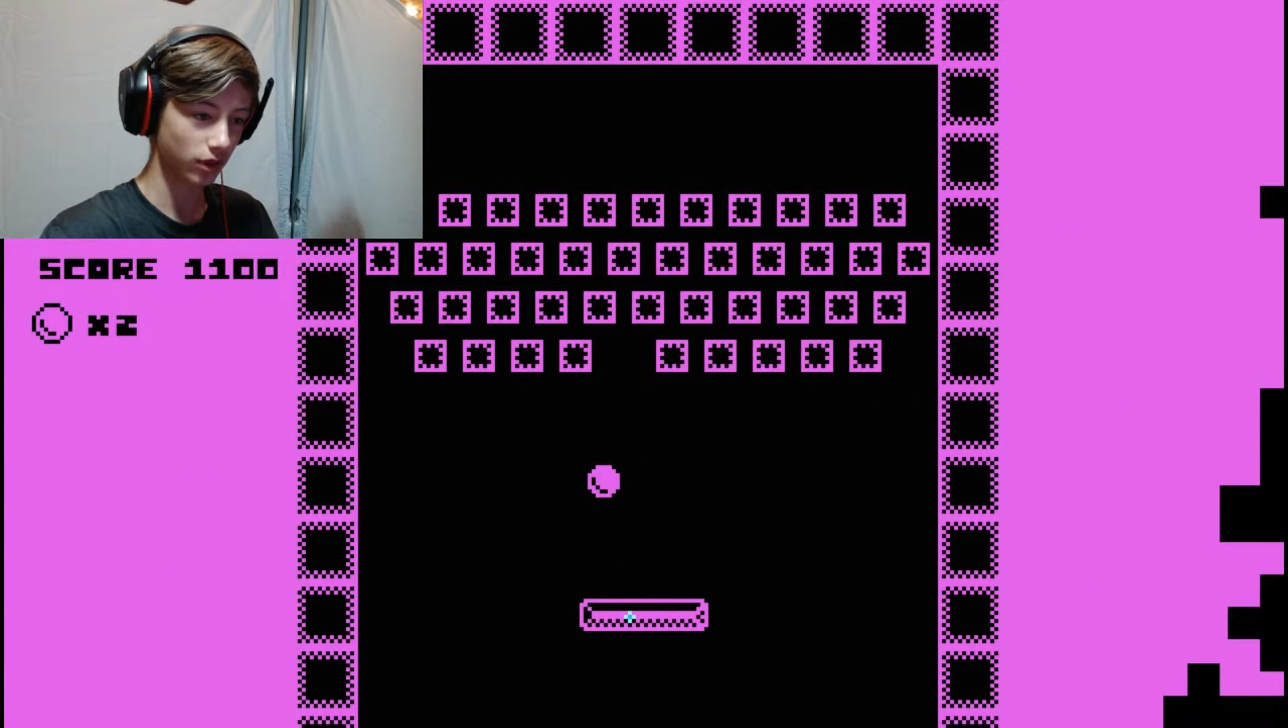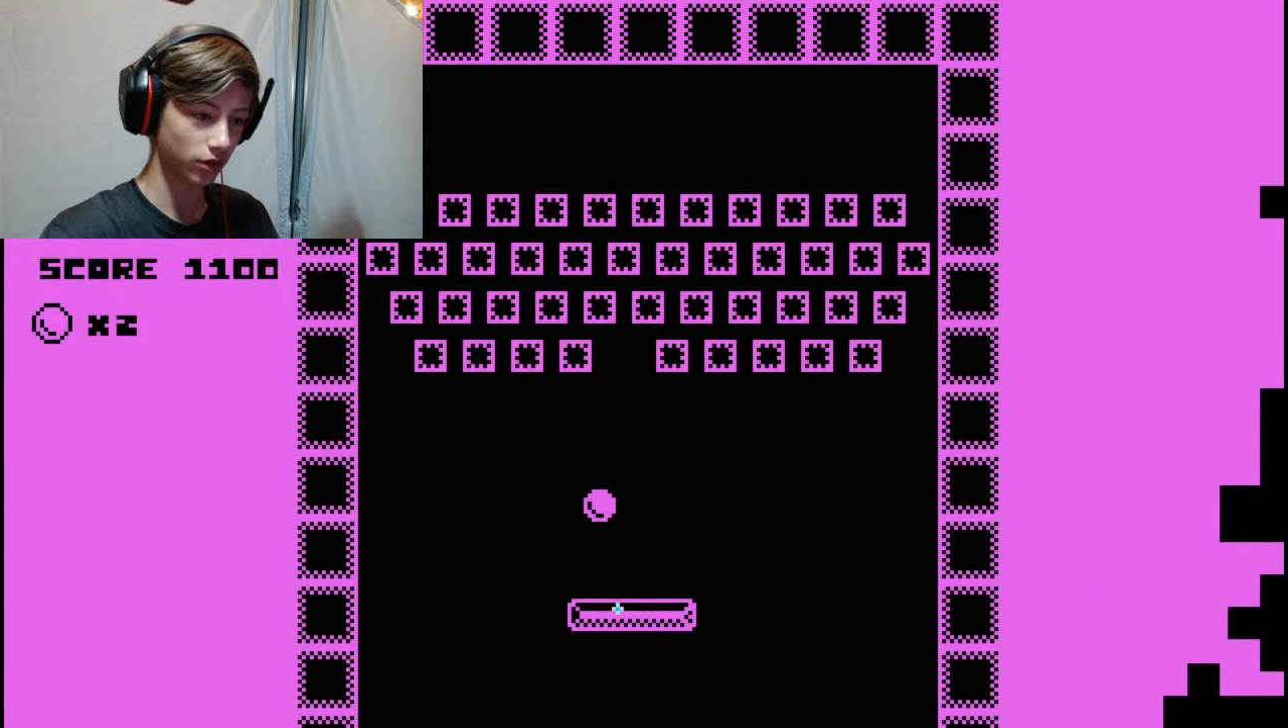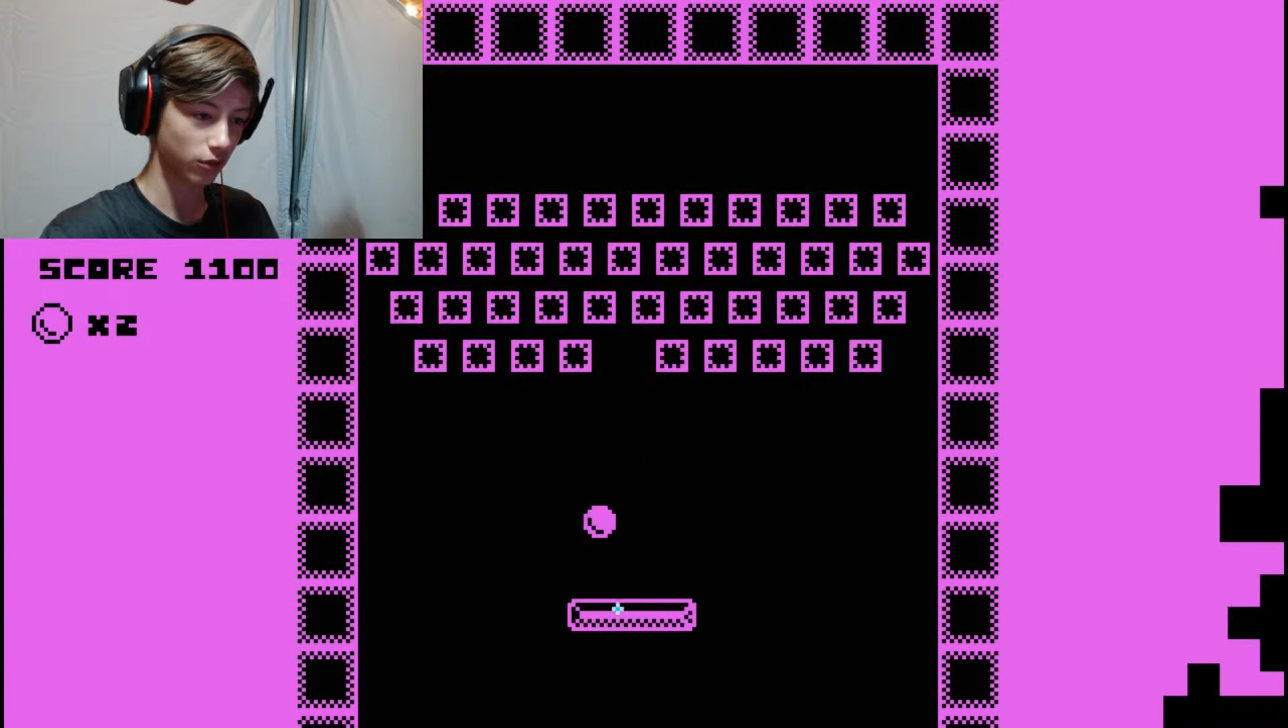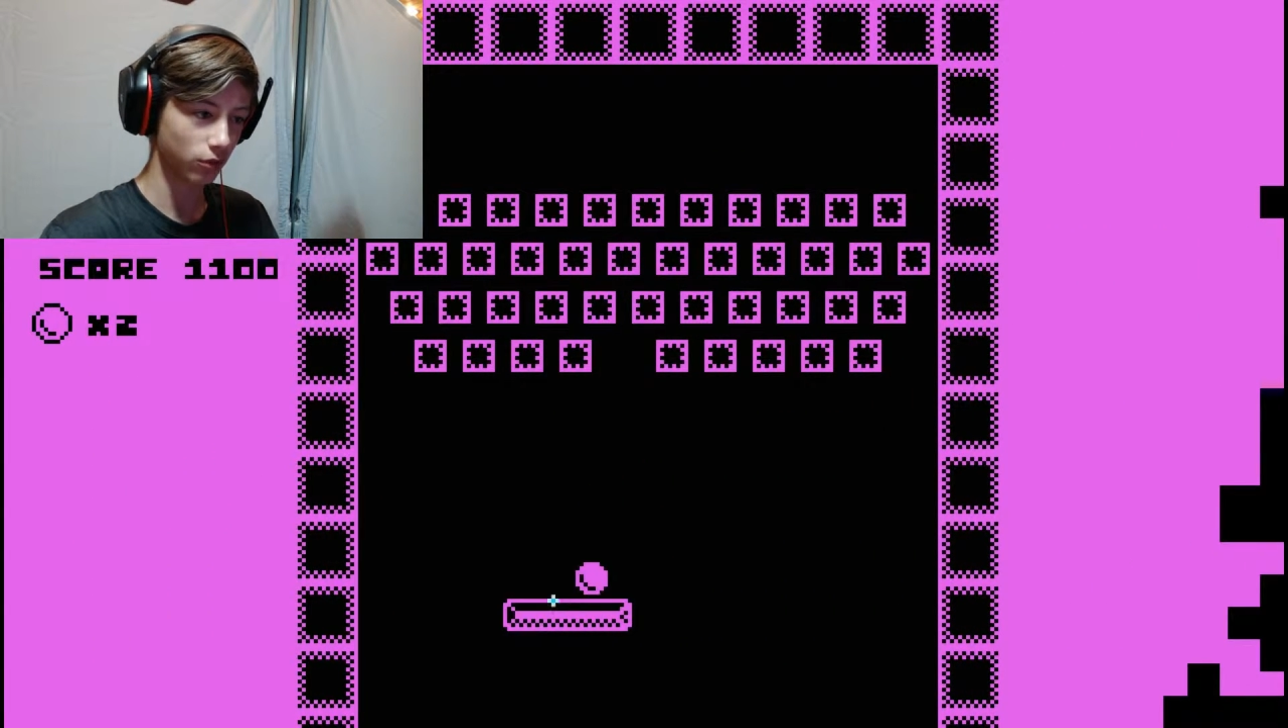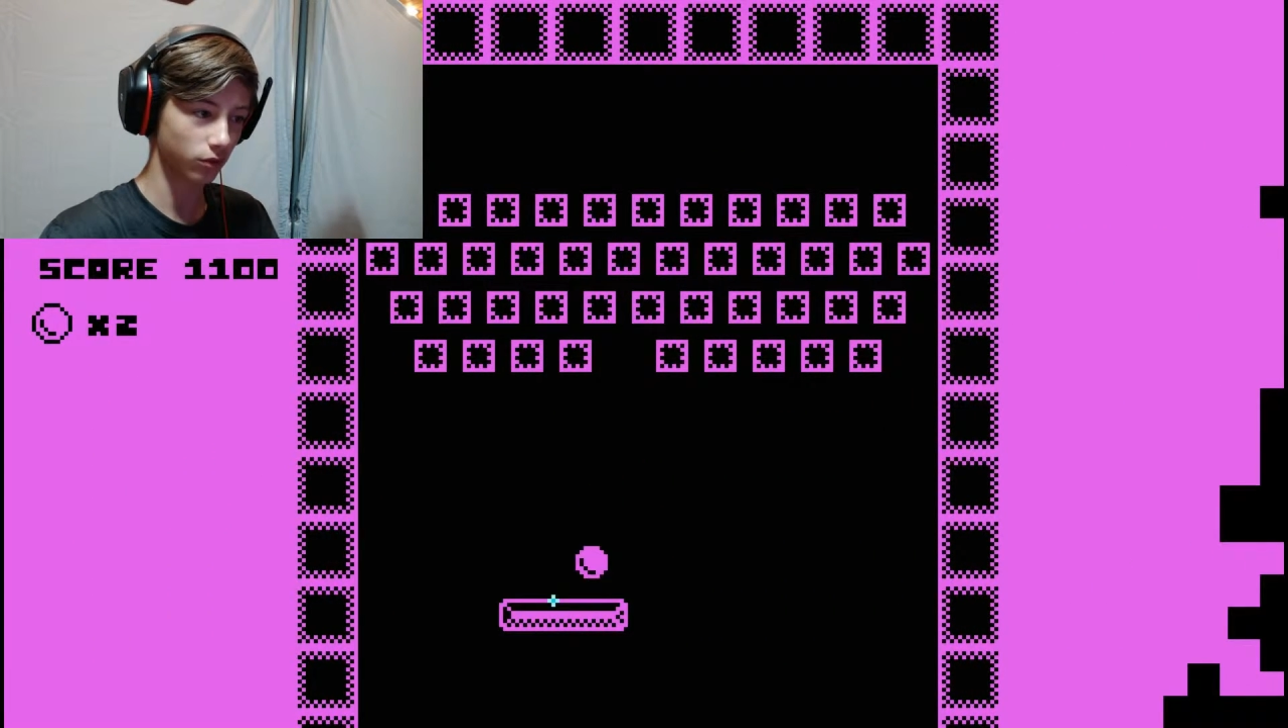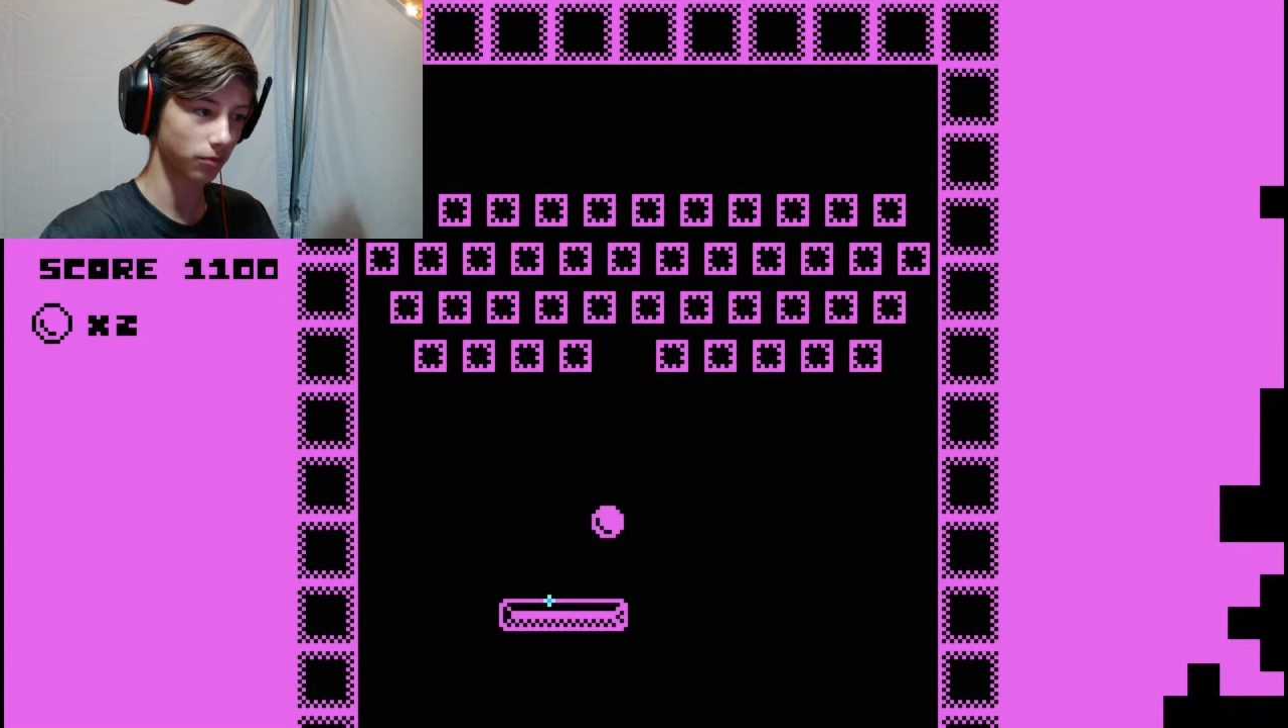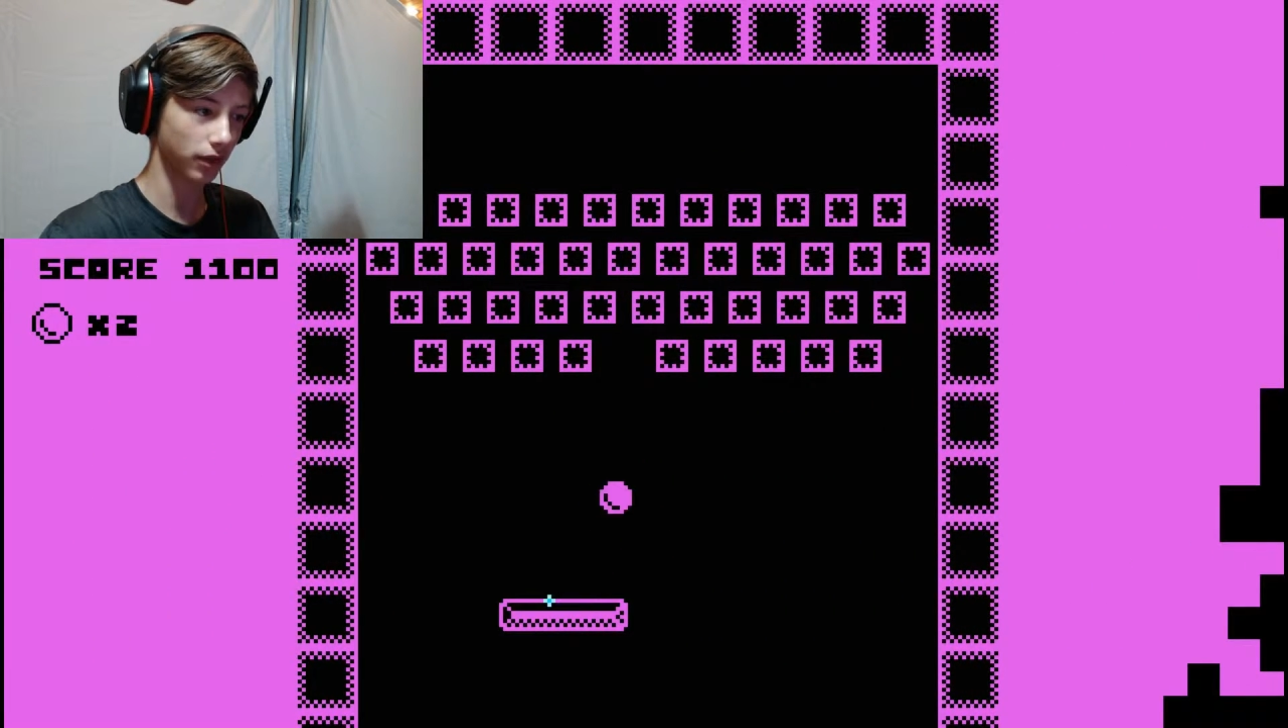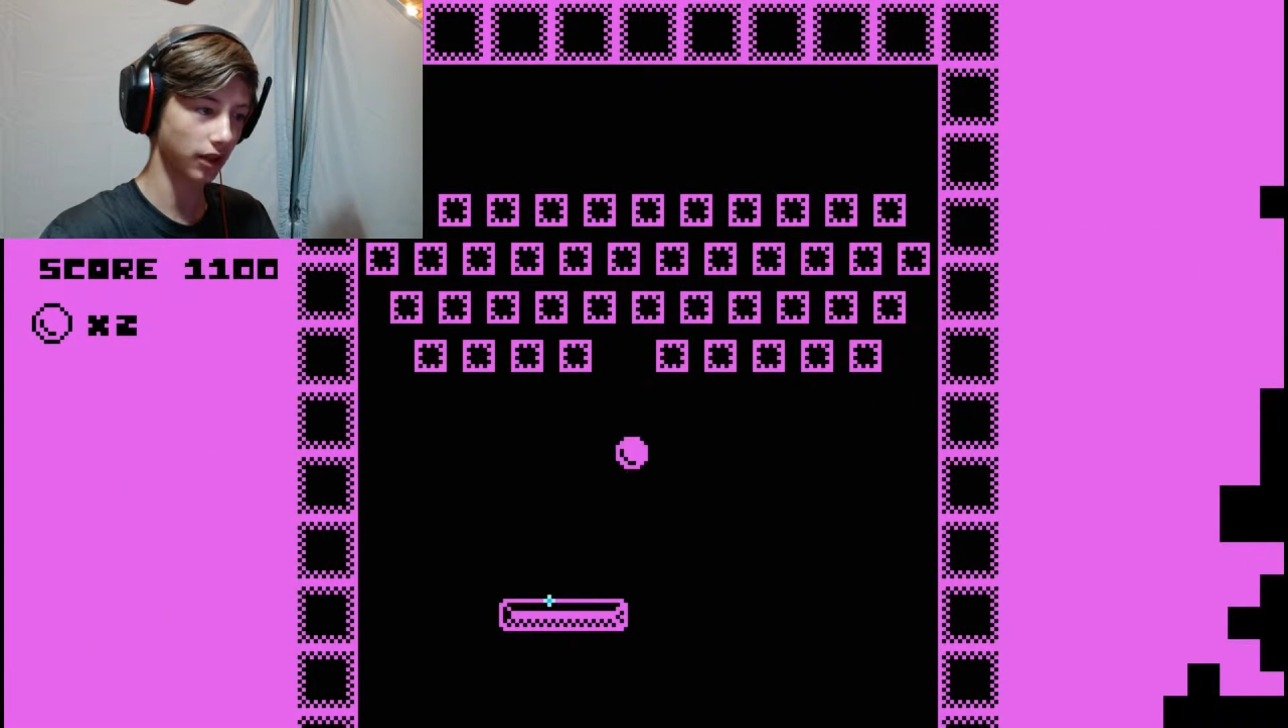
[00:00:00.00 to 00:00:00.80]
Woo!